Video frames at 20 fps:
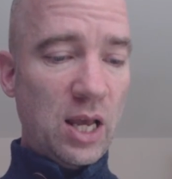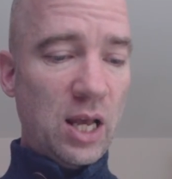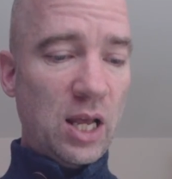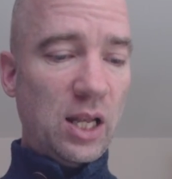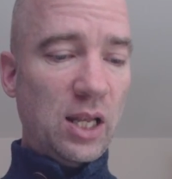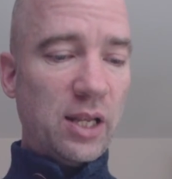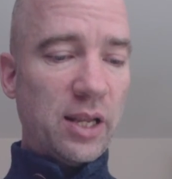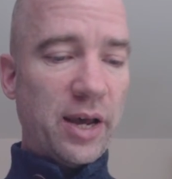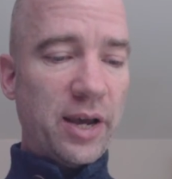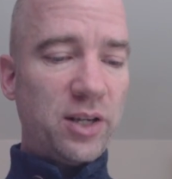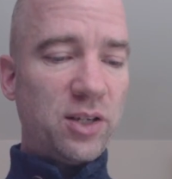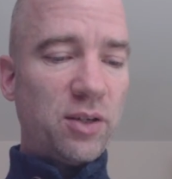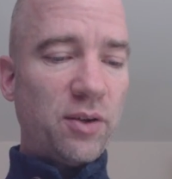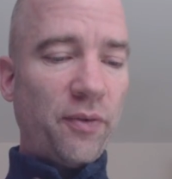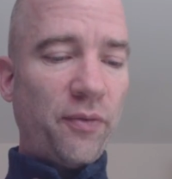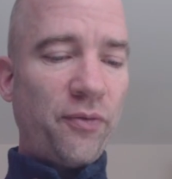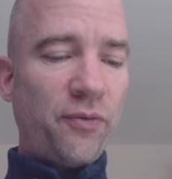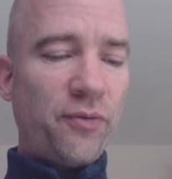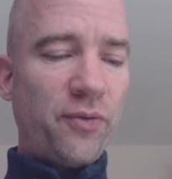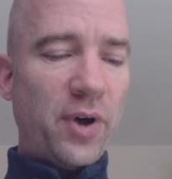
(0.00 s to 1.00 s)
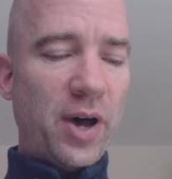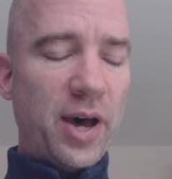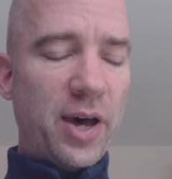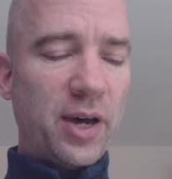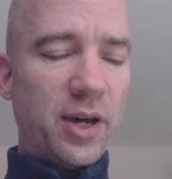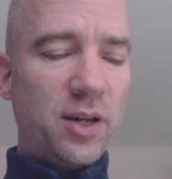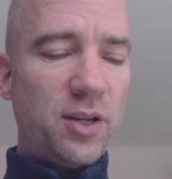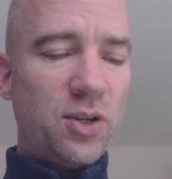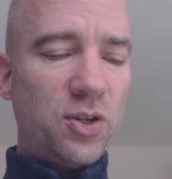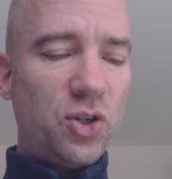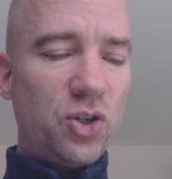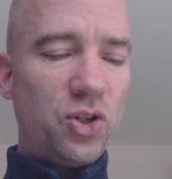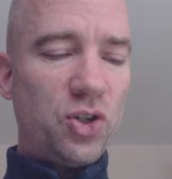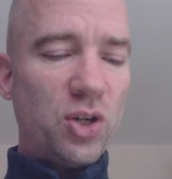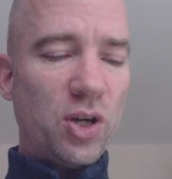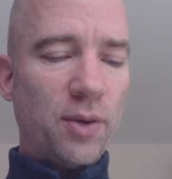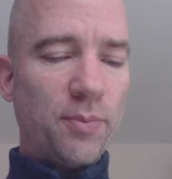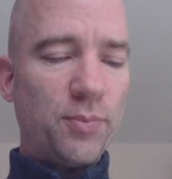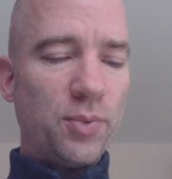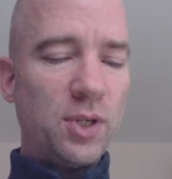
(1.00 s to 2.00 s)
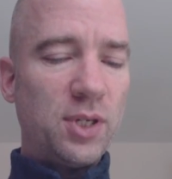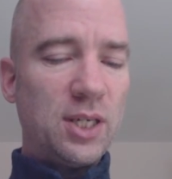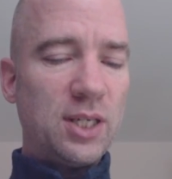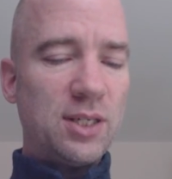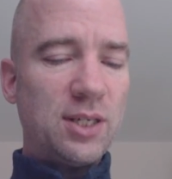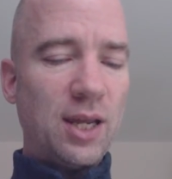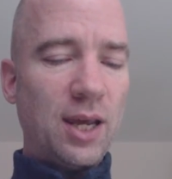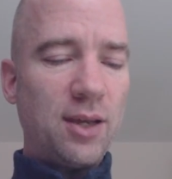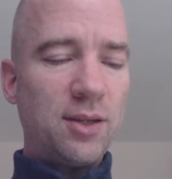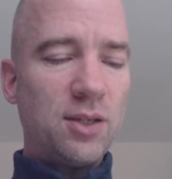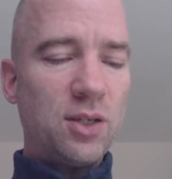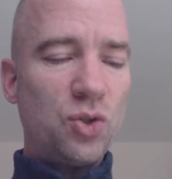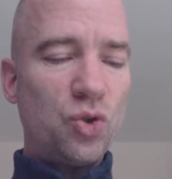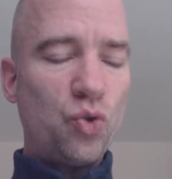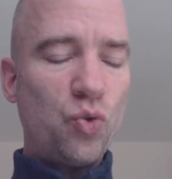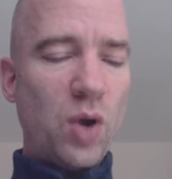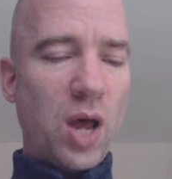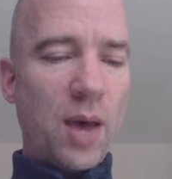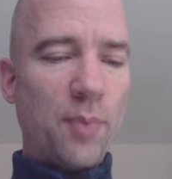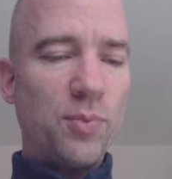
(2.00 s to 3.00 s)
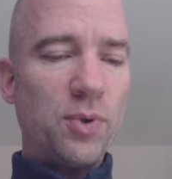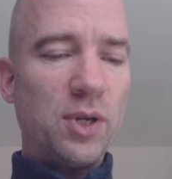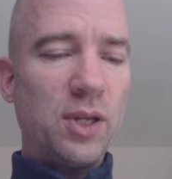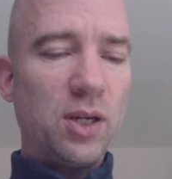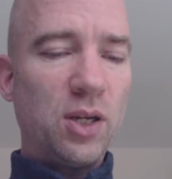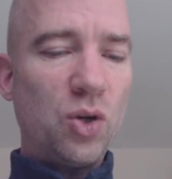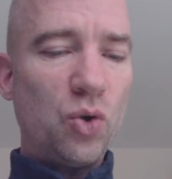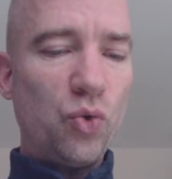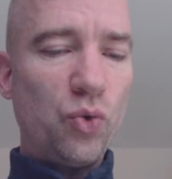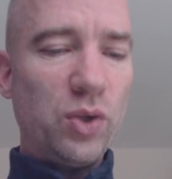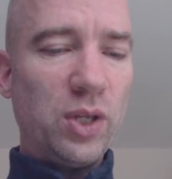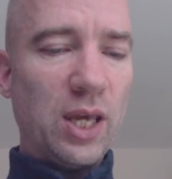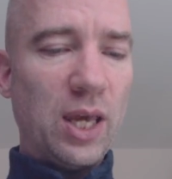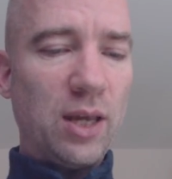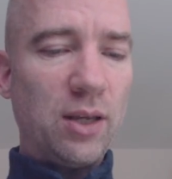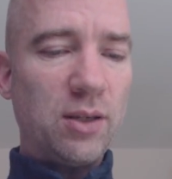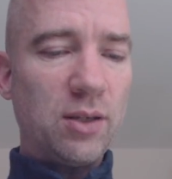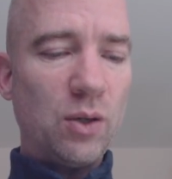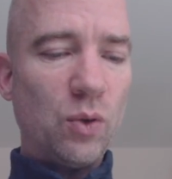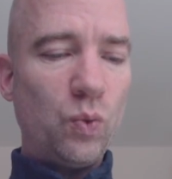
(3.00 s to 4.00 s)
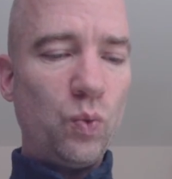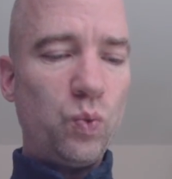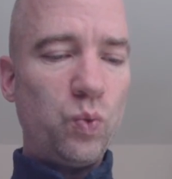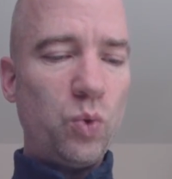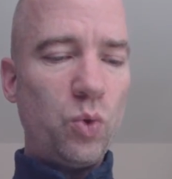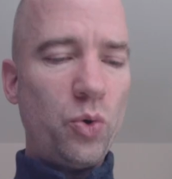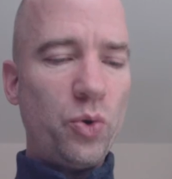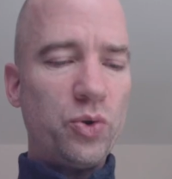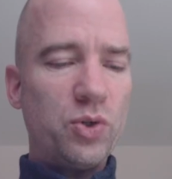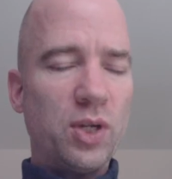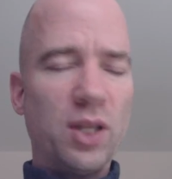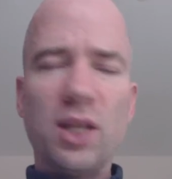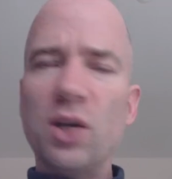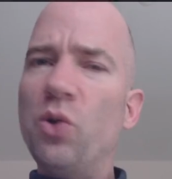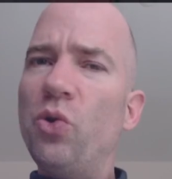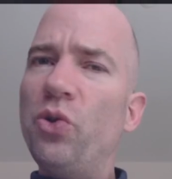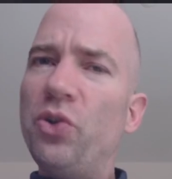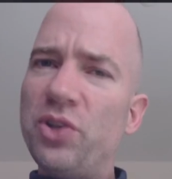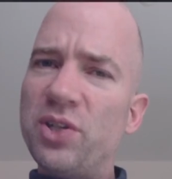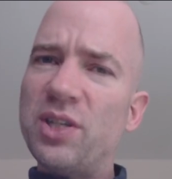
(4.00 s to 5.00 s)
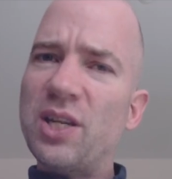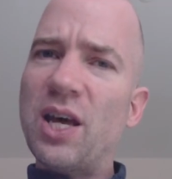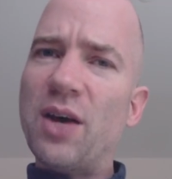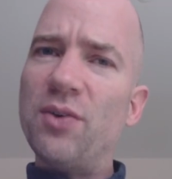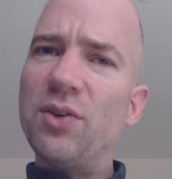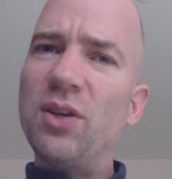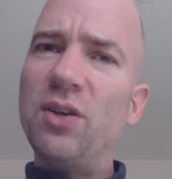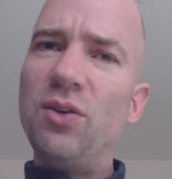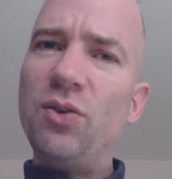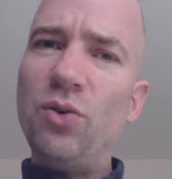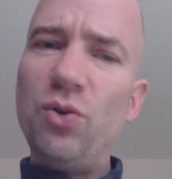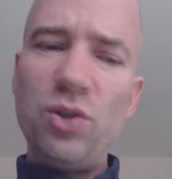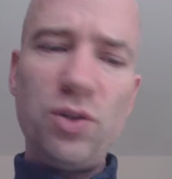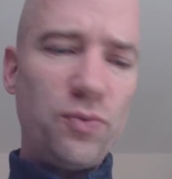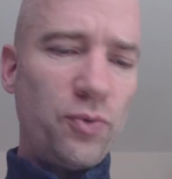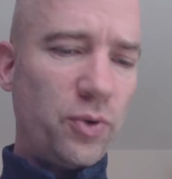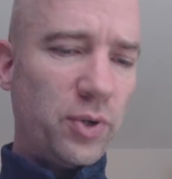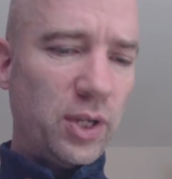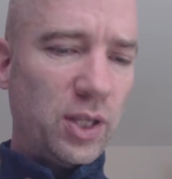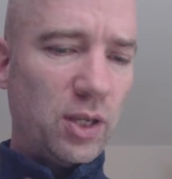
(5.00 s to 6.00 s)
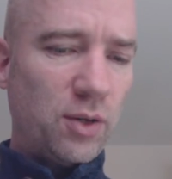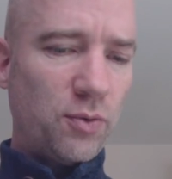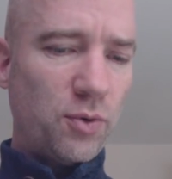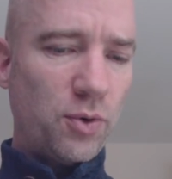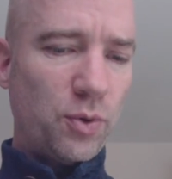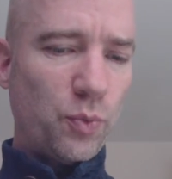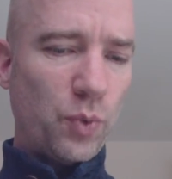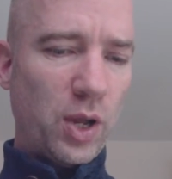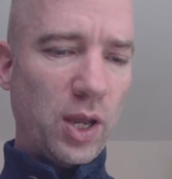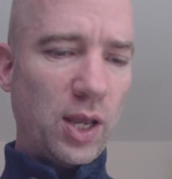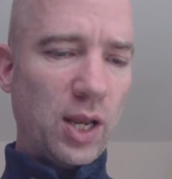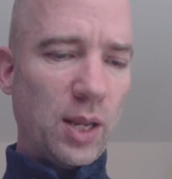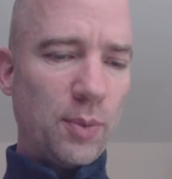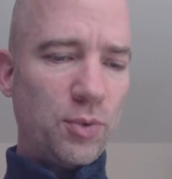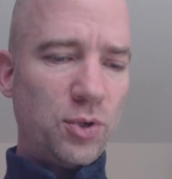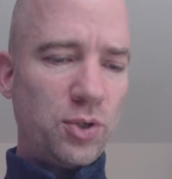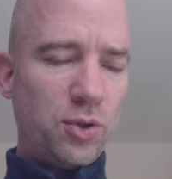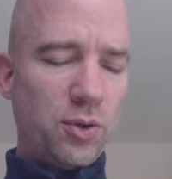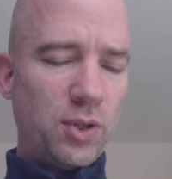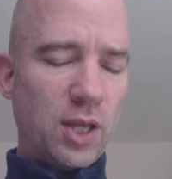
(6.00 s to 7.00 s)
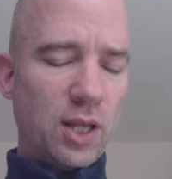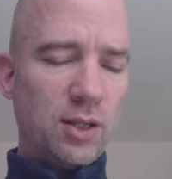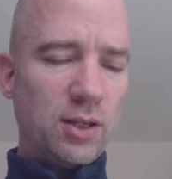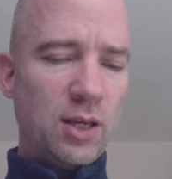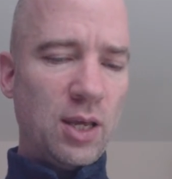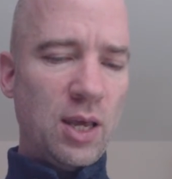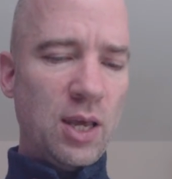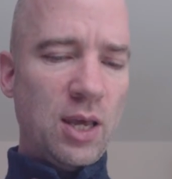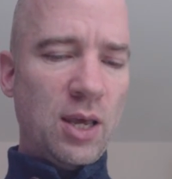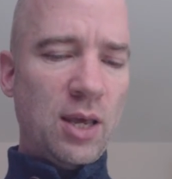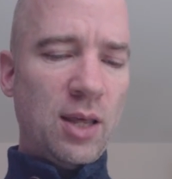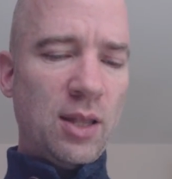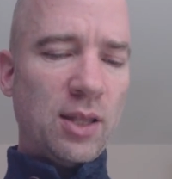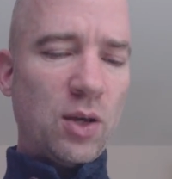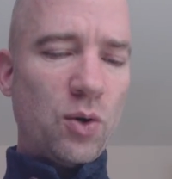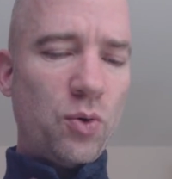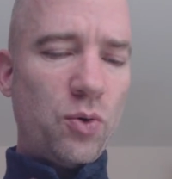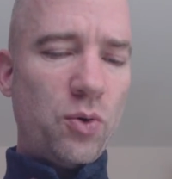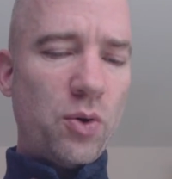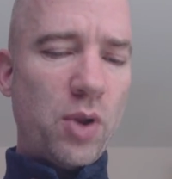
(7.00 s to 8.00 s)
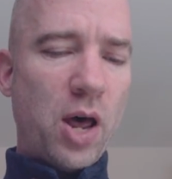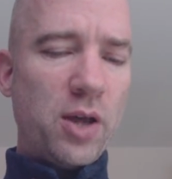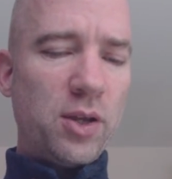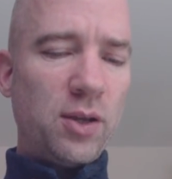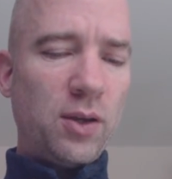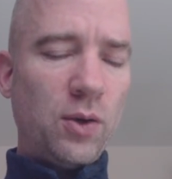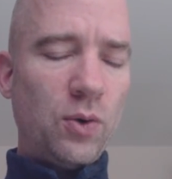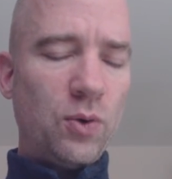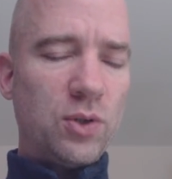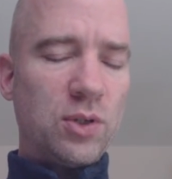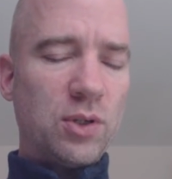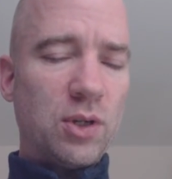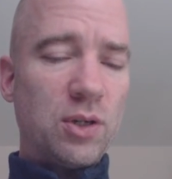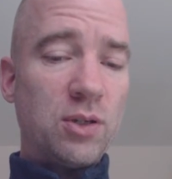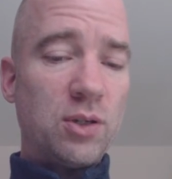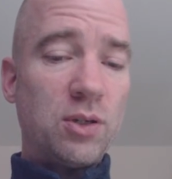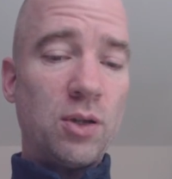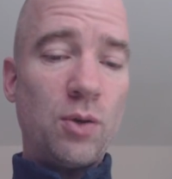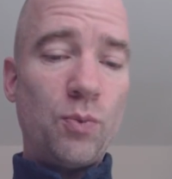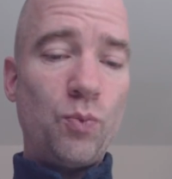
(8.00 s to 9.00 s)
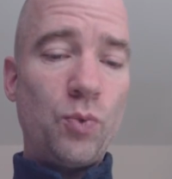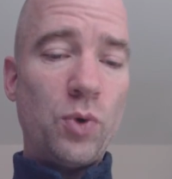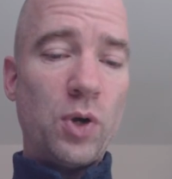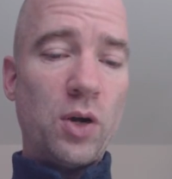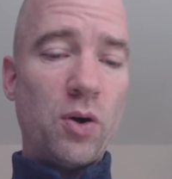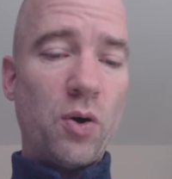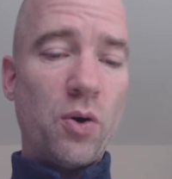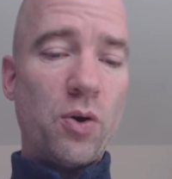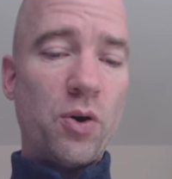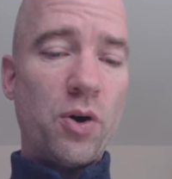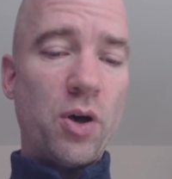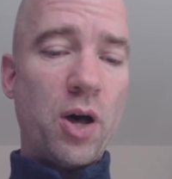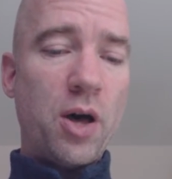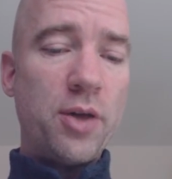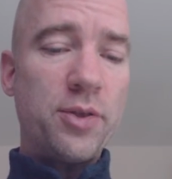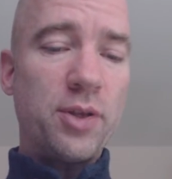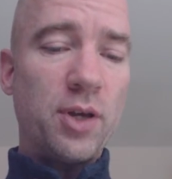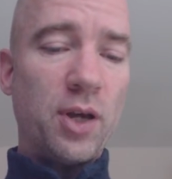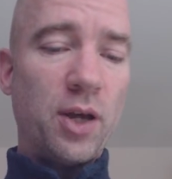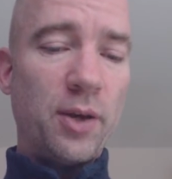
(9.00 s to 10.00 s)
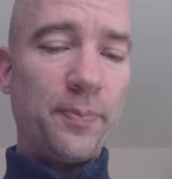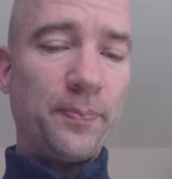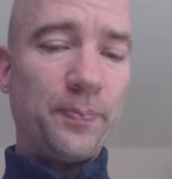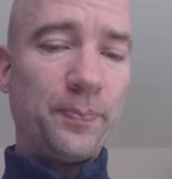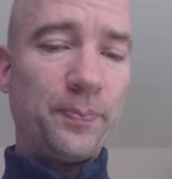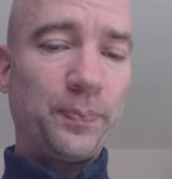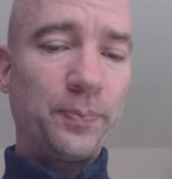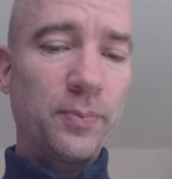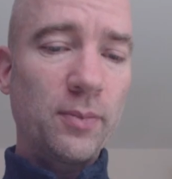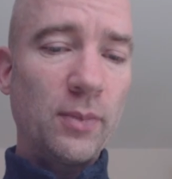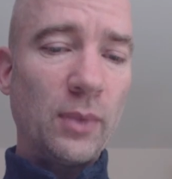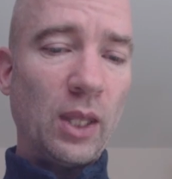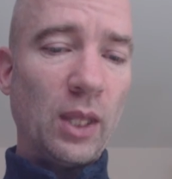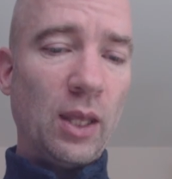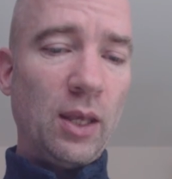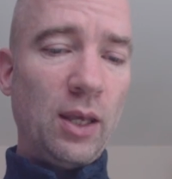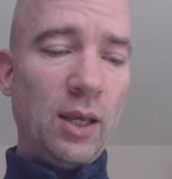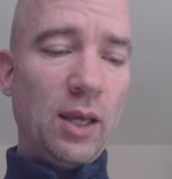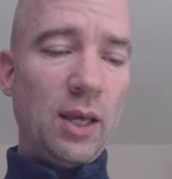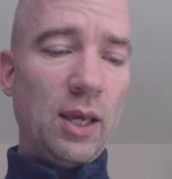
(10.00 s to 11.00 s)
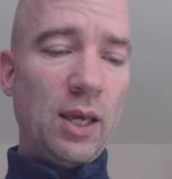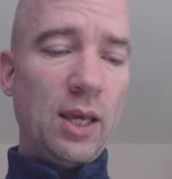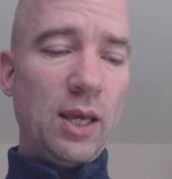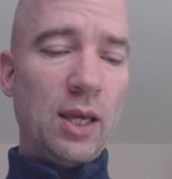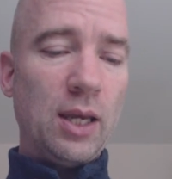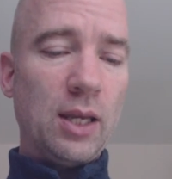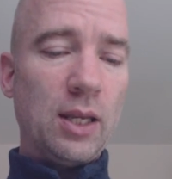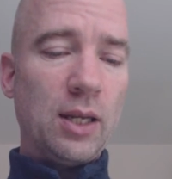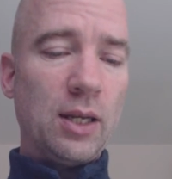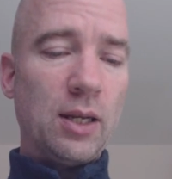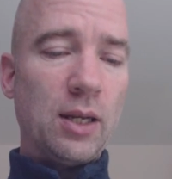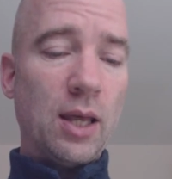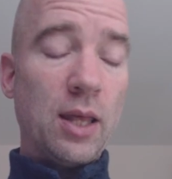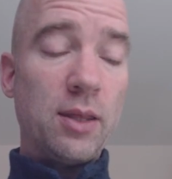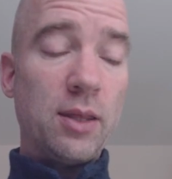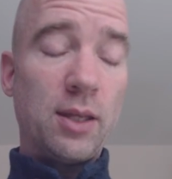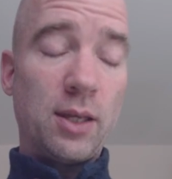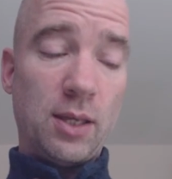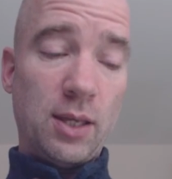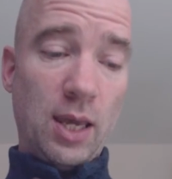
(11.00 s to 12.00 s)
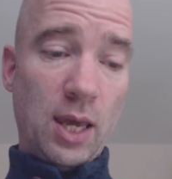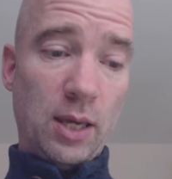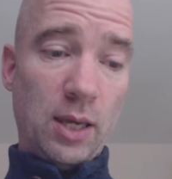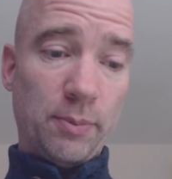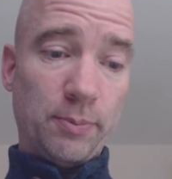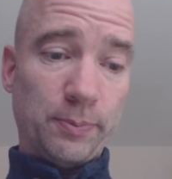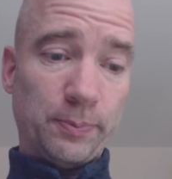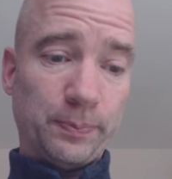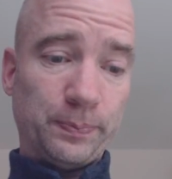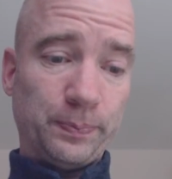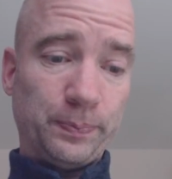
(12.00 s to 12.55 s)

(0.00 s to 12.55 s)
Light, Fire, Jump, Detect Trap, and Create Water. They all sound useful in their own way, and I'm sure that they all are used somewhere or other in the game.